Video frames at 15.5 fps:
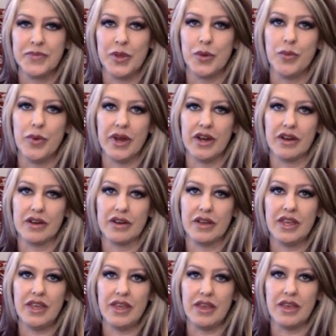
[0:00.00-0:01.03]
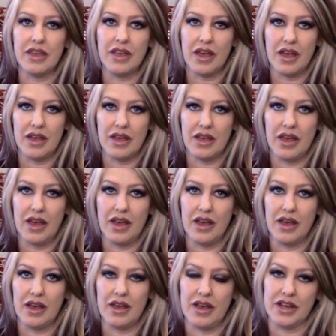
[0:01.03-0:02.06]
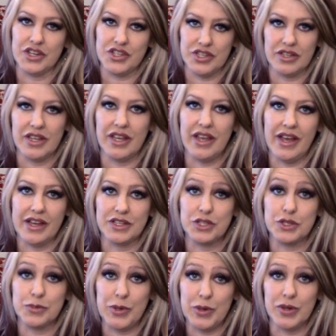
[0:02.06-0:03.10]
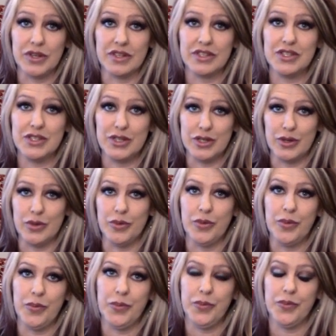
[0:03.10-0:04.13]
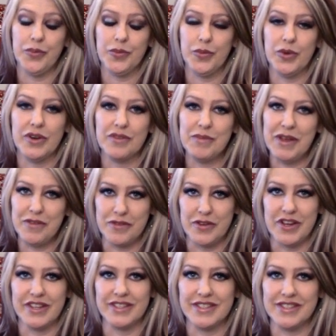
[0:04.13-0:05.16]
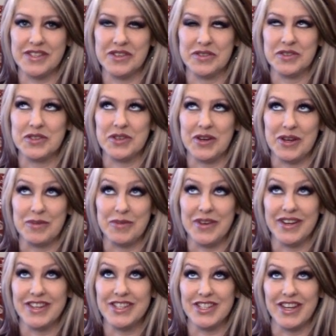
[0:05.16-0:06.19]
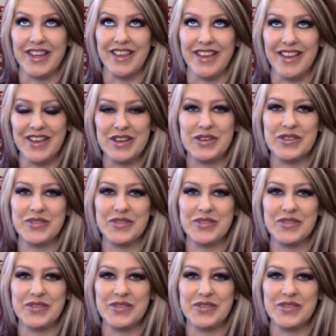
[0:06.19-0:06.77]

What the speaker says: where he actually had spoken to one of my friends. Sorry, I'm kind of shaky.